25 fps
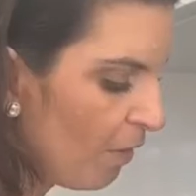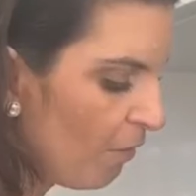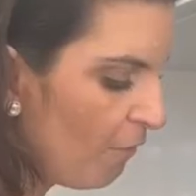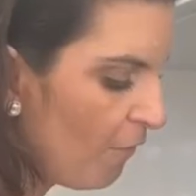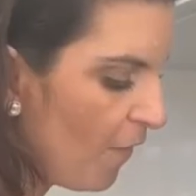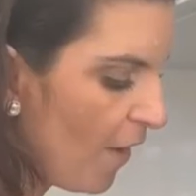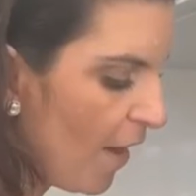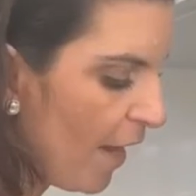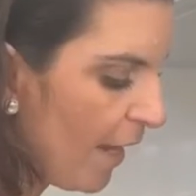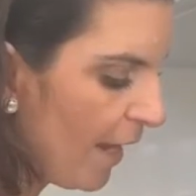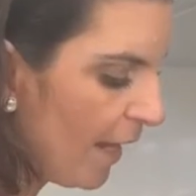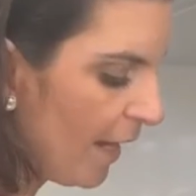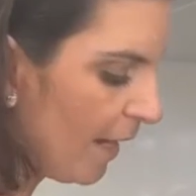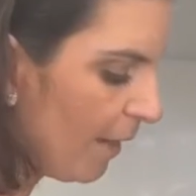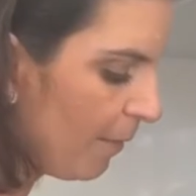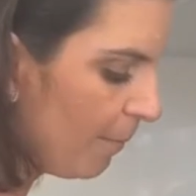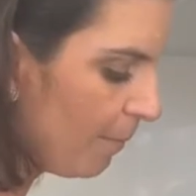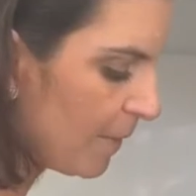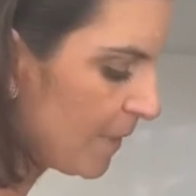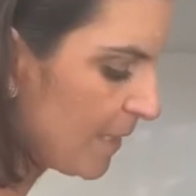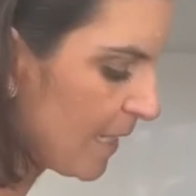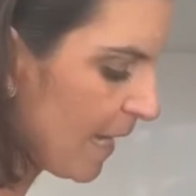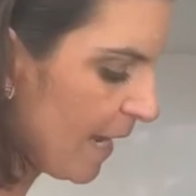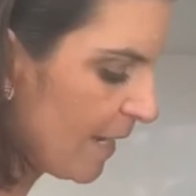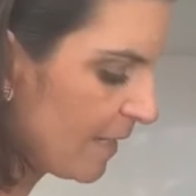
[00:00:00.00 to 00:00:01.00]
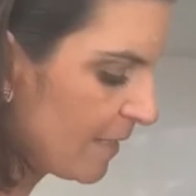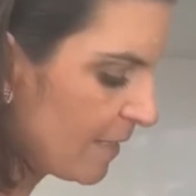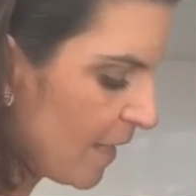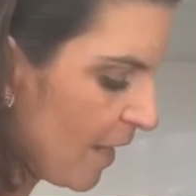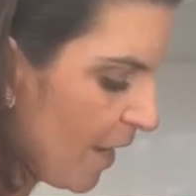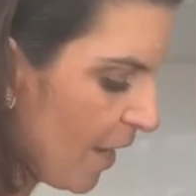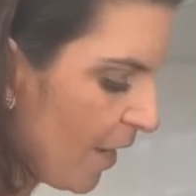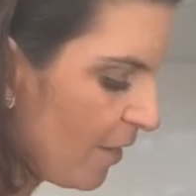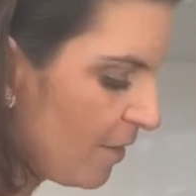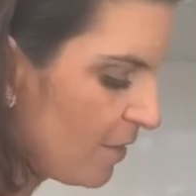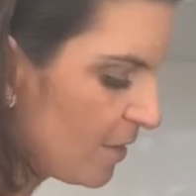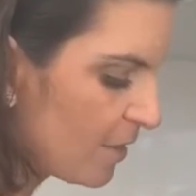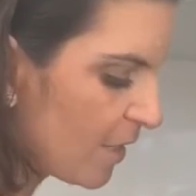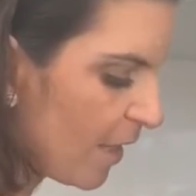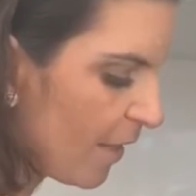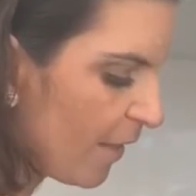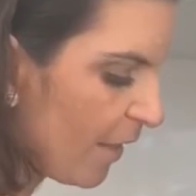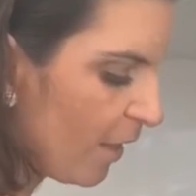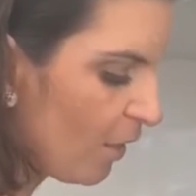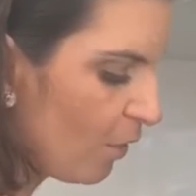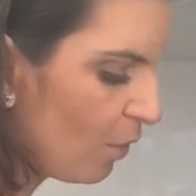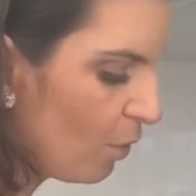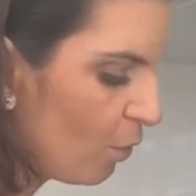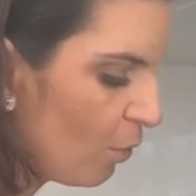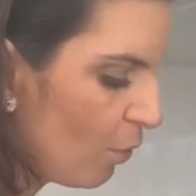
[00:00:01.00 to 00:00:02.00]
violet potatoes. So
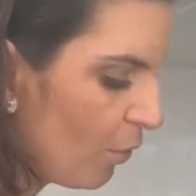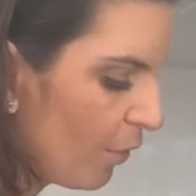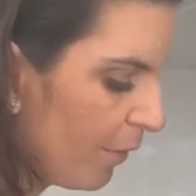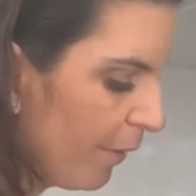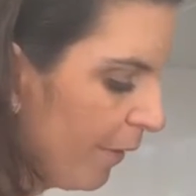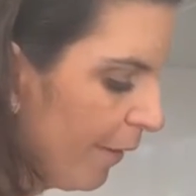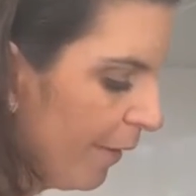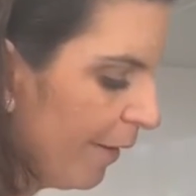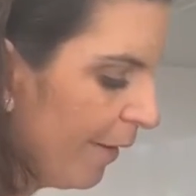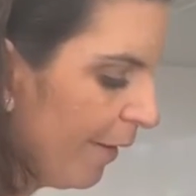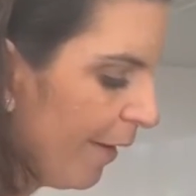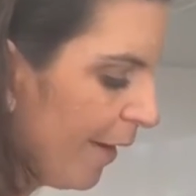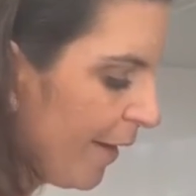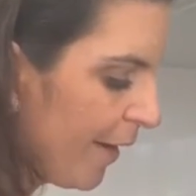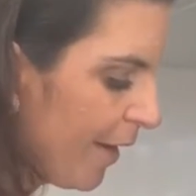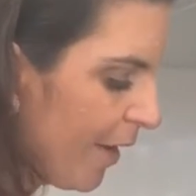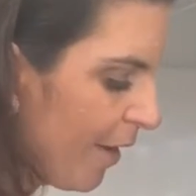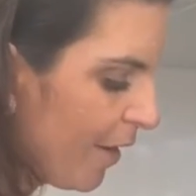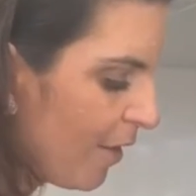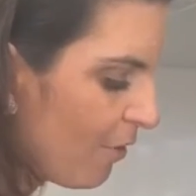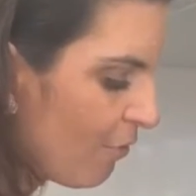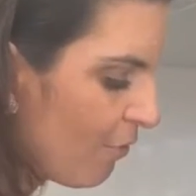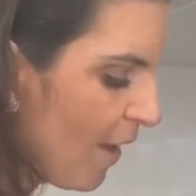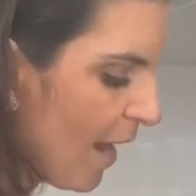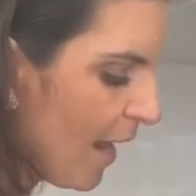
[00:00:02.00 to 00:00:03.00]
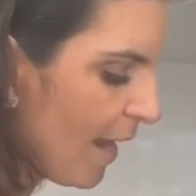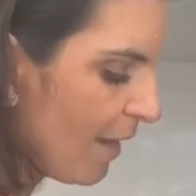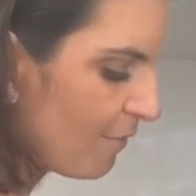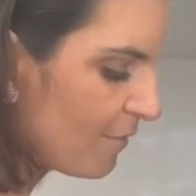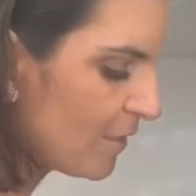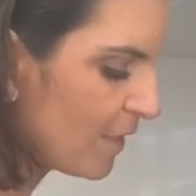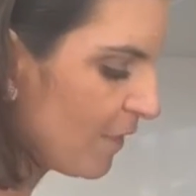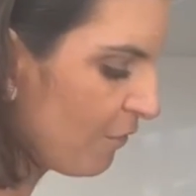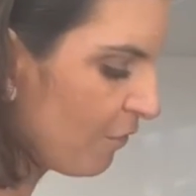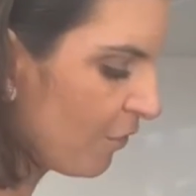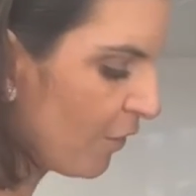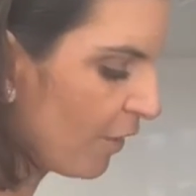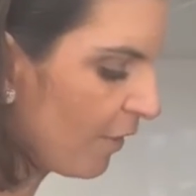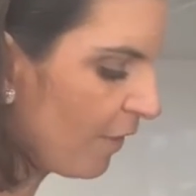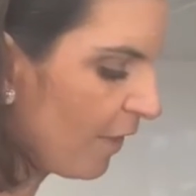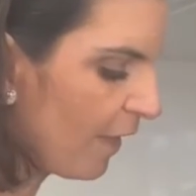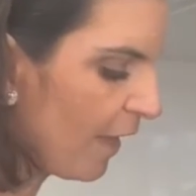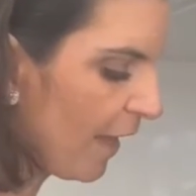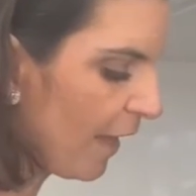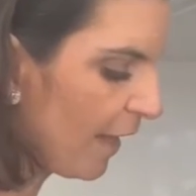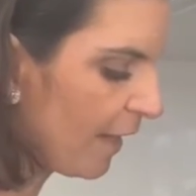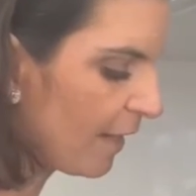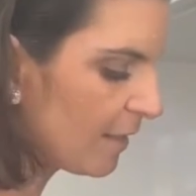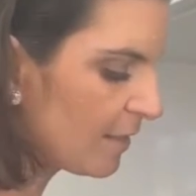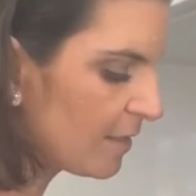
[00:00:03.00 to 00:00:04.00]
they're called, I know, an array of different
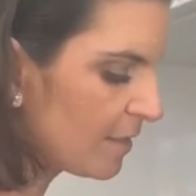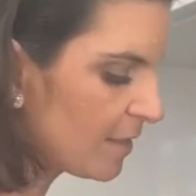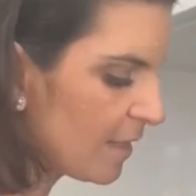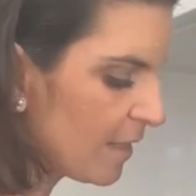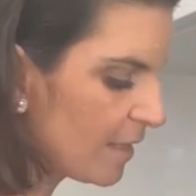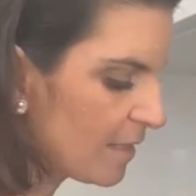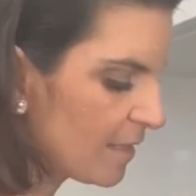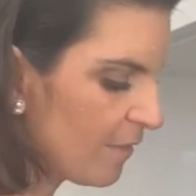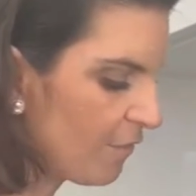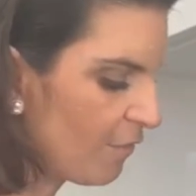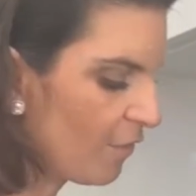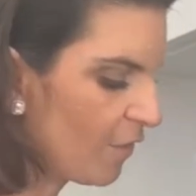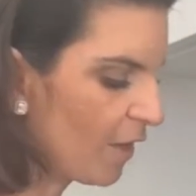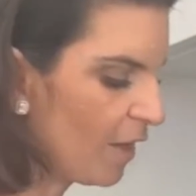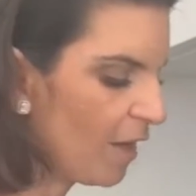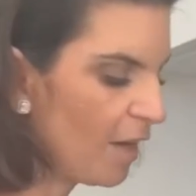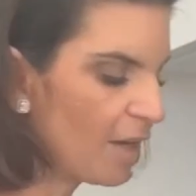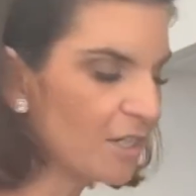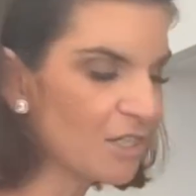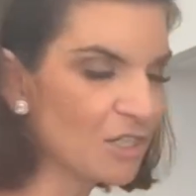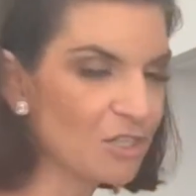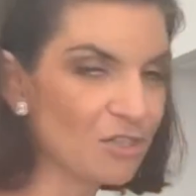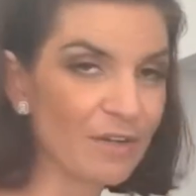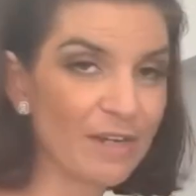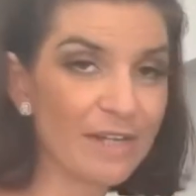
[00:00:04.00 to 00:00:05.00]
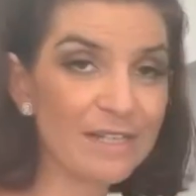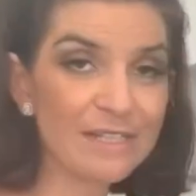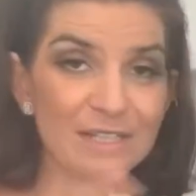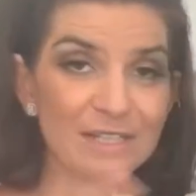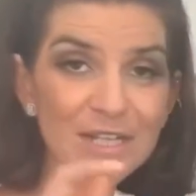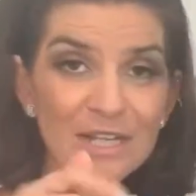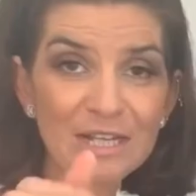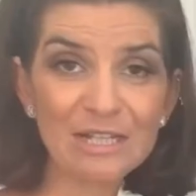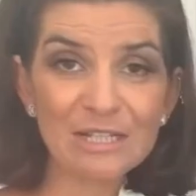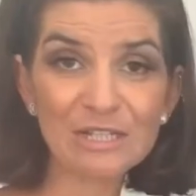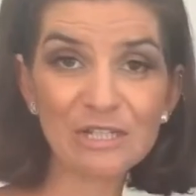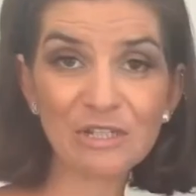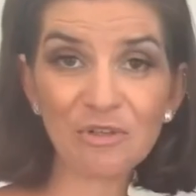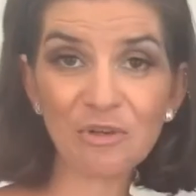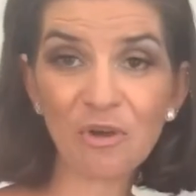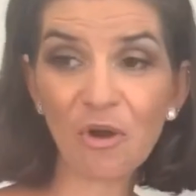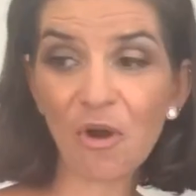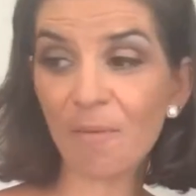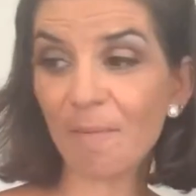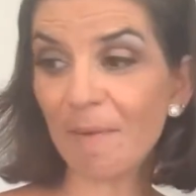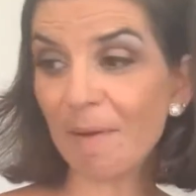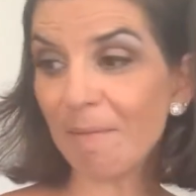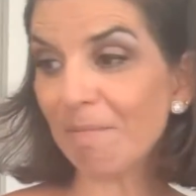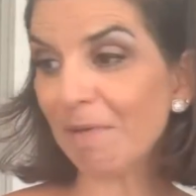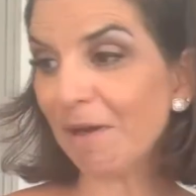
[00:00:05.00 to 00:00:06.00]
things in different countries. Do
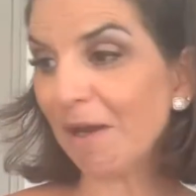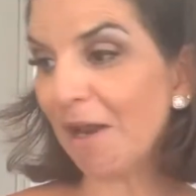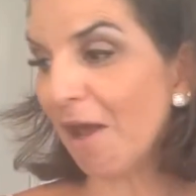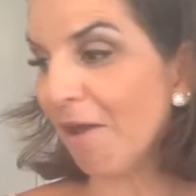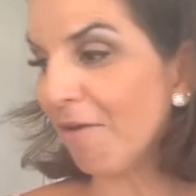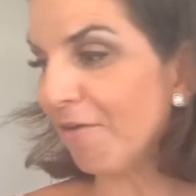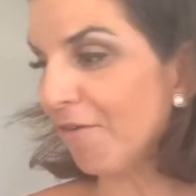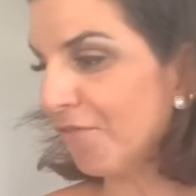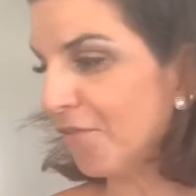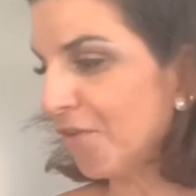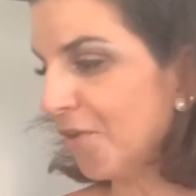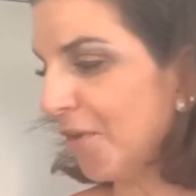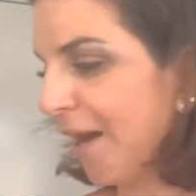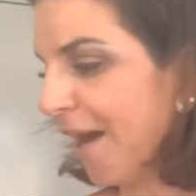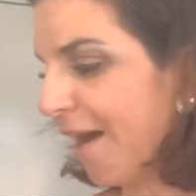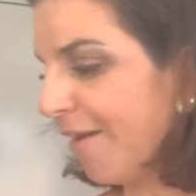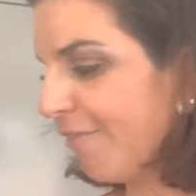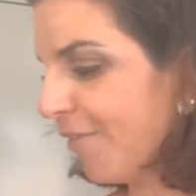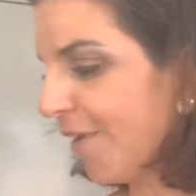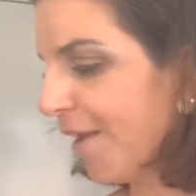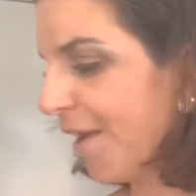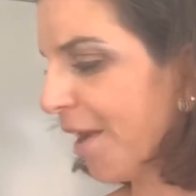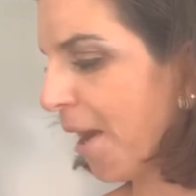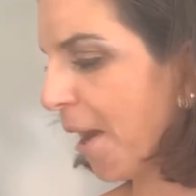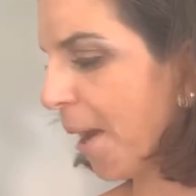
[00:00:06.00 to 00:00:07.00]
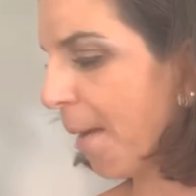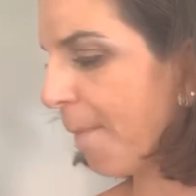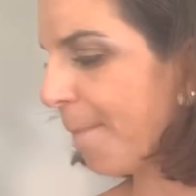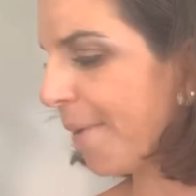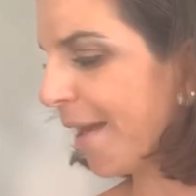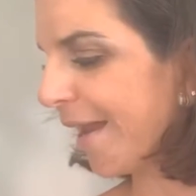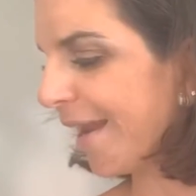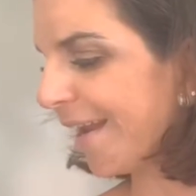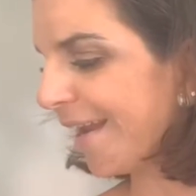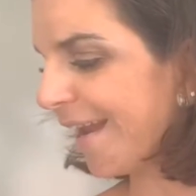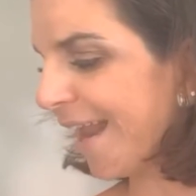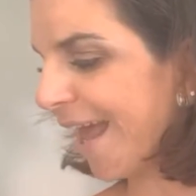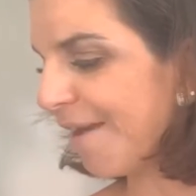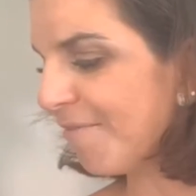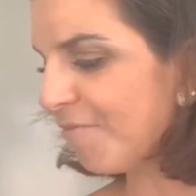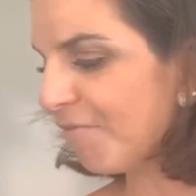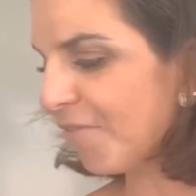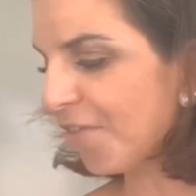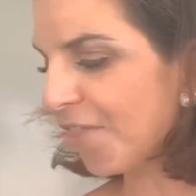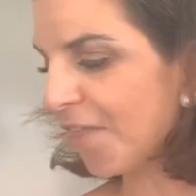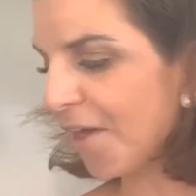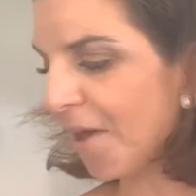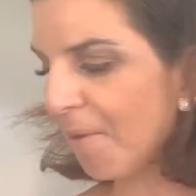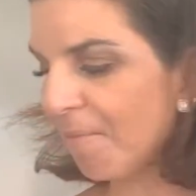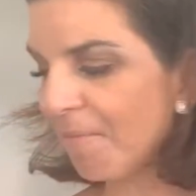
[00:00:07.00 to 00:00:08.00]
comment below if you have a better name
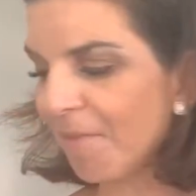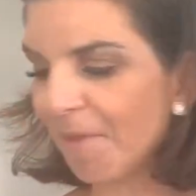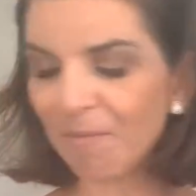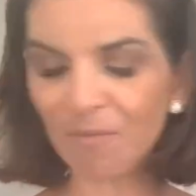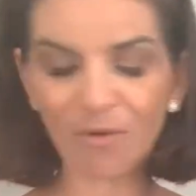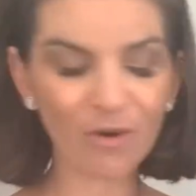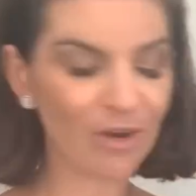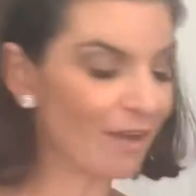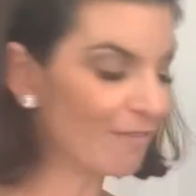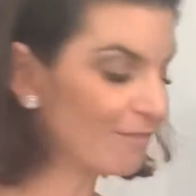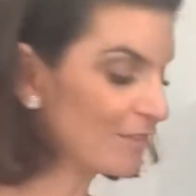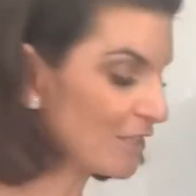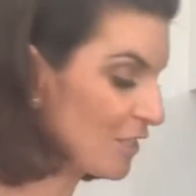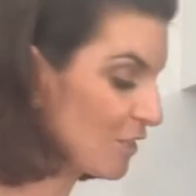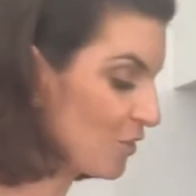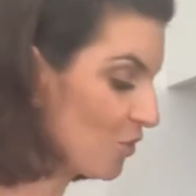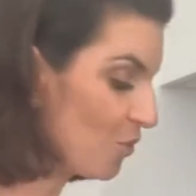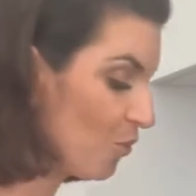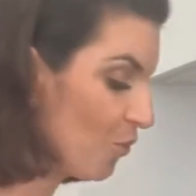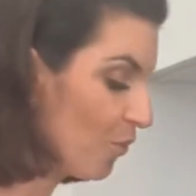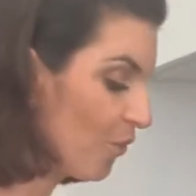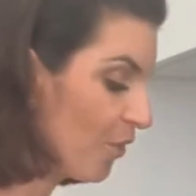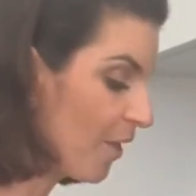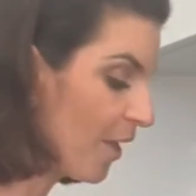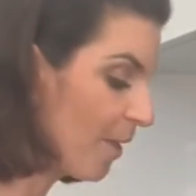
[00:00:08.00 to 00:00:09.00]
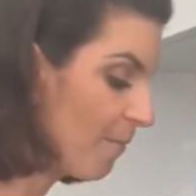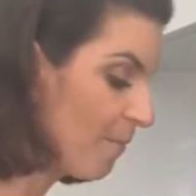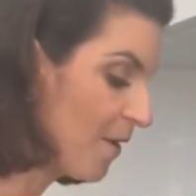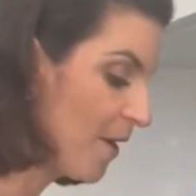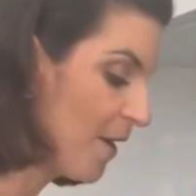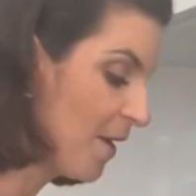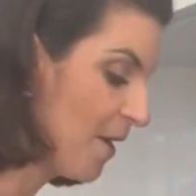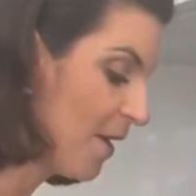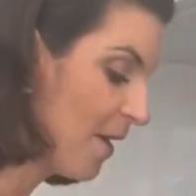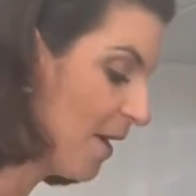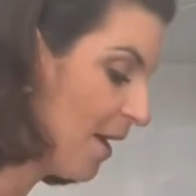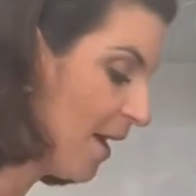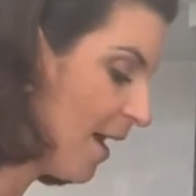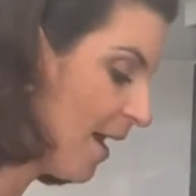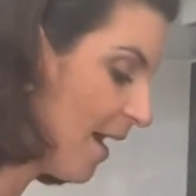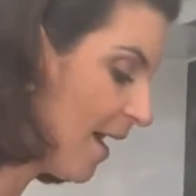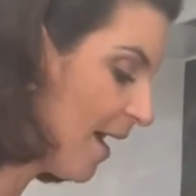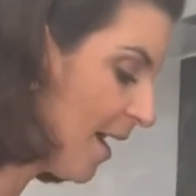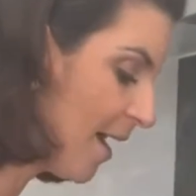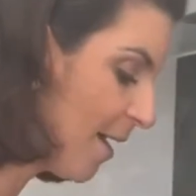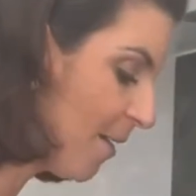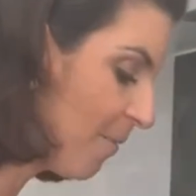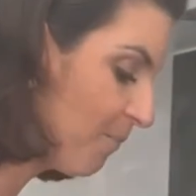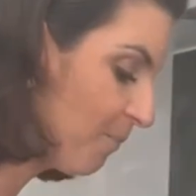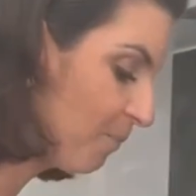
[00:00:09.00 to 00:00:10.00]
for them than what I've just called them.
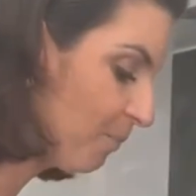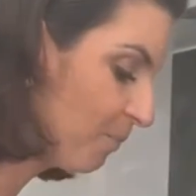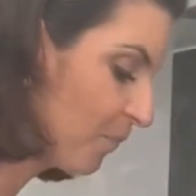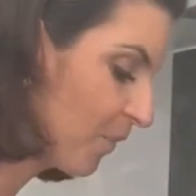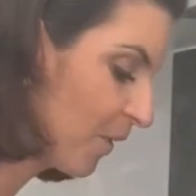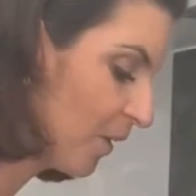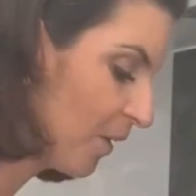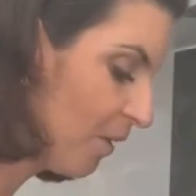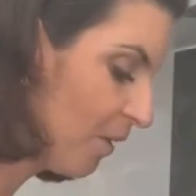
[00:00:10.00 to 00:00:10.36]
Um,